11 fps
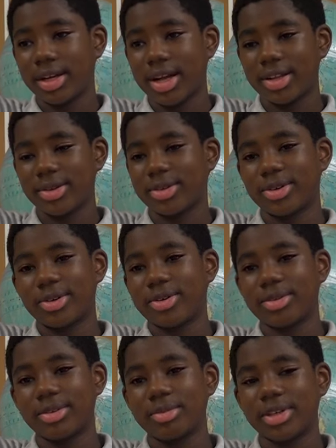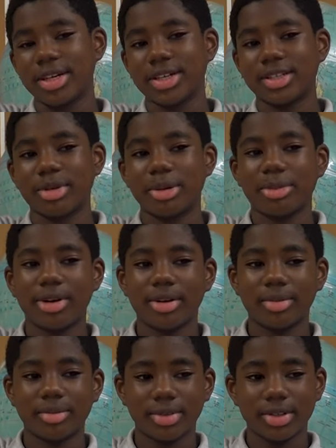I don't know, because my
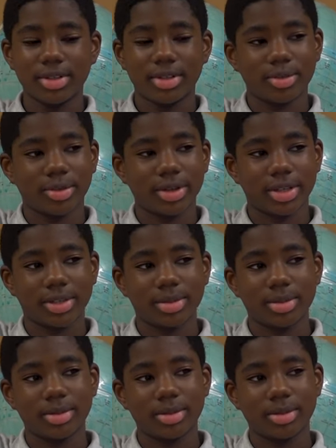mom works.